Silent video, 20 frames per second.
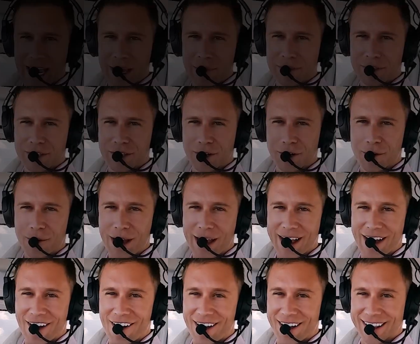
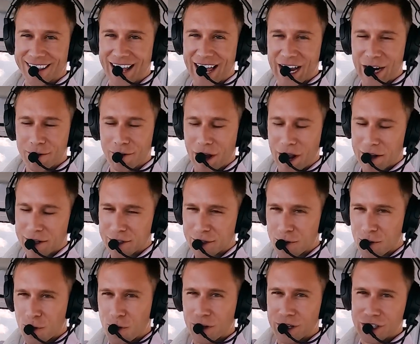MzeroA Online Ground
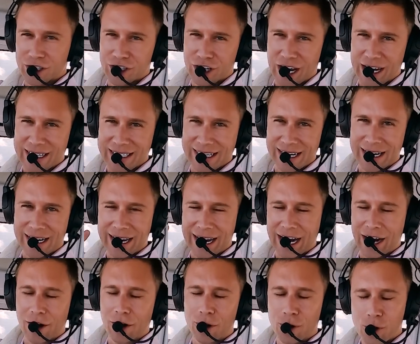School, Jason
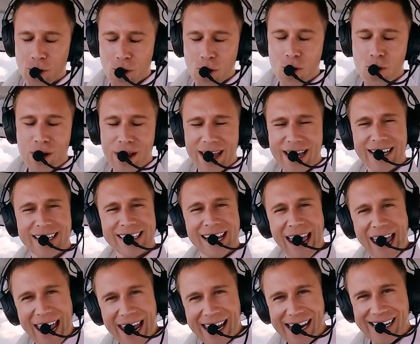here, who is
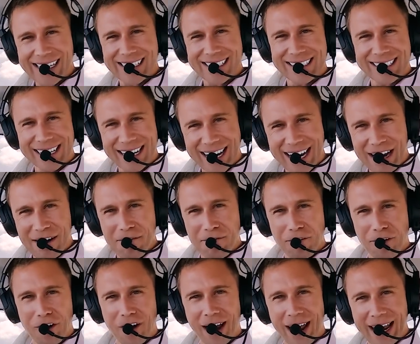18
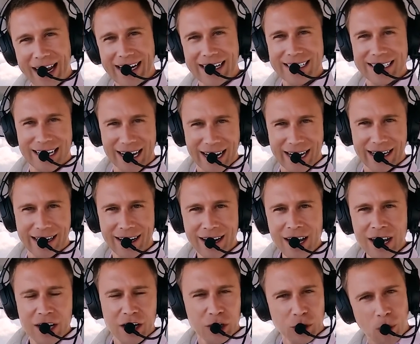for 18.
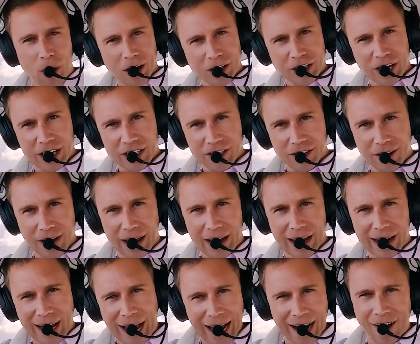As you watched yesterday,
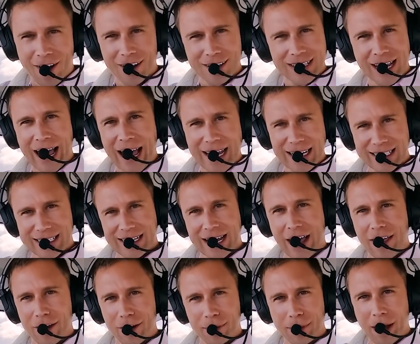it kind of all ties
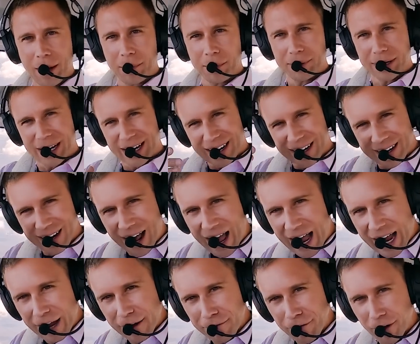together about getting an
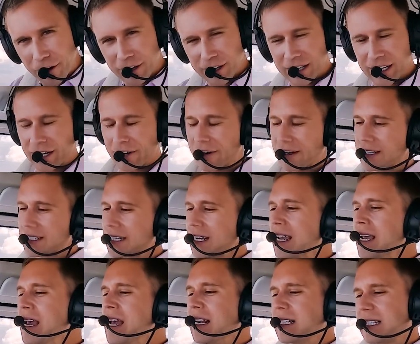IFR clearance
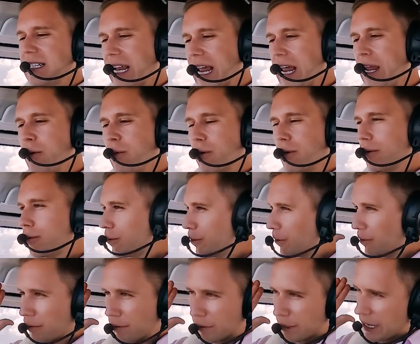Today, we're,
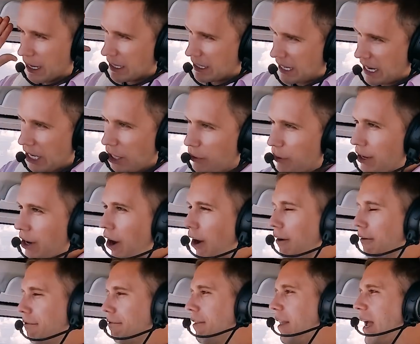we're continuing
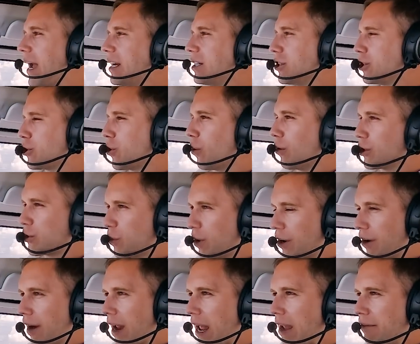our flight towards
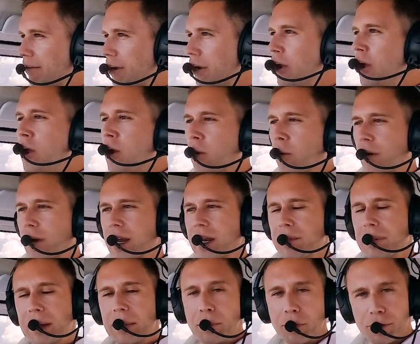Winter Haven. We're going
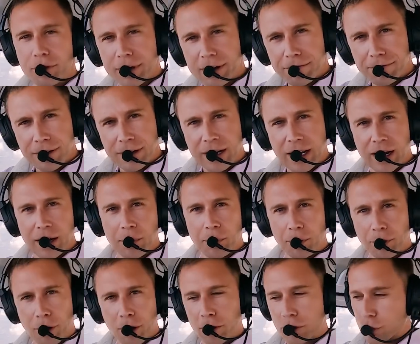to be briefing an
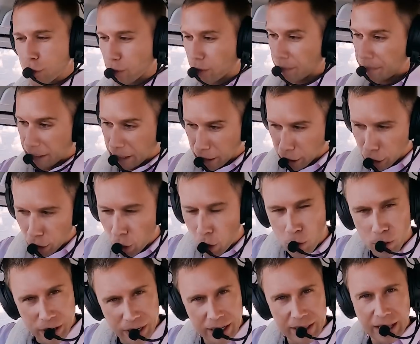approach. We're going to be
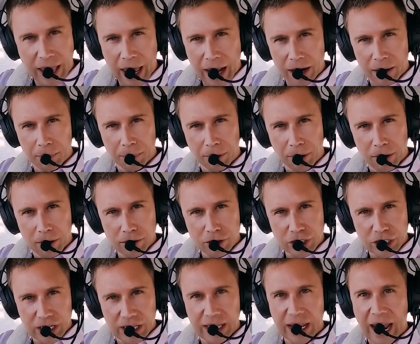loading that
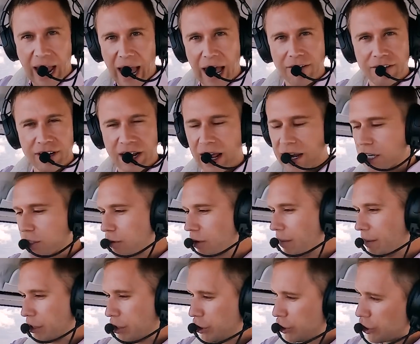approach into the Avidyne as well.
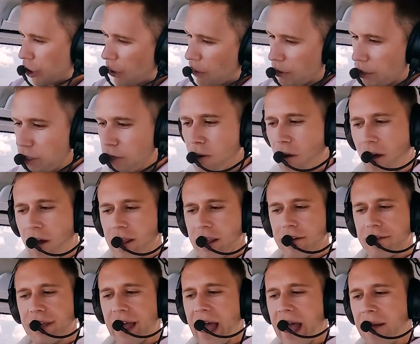I'll be showing you all
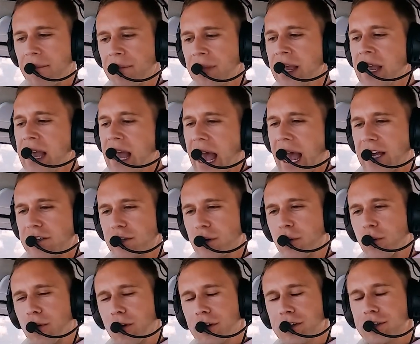of that as we
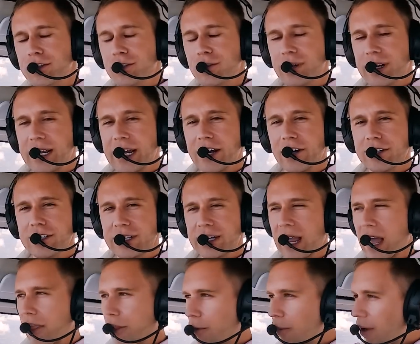work through it here
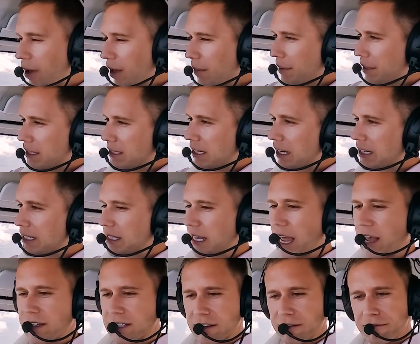together. Welcome to
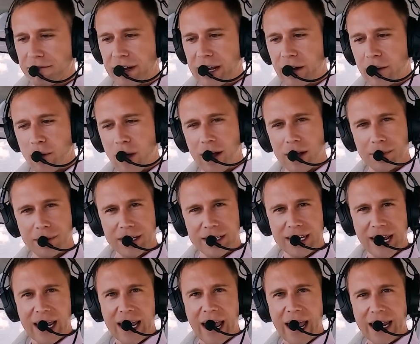6,000 feet. Welcome to
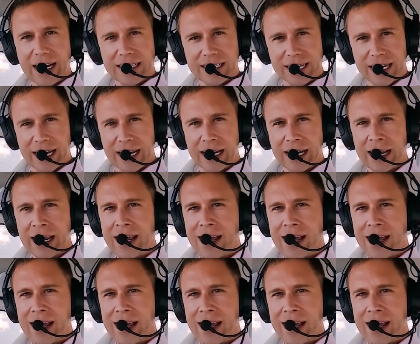day 18.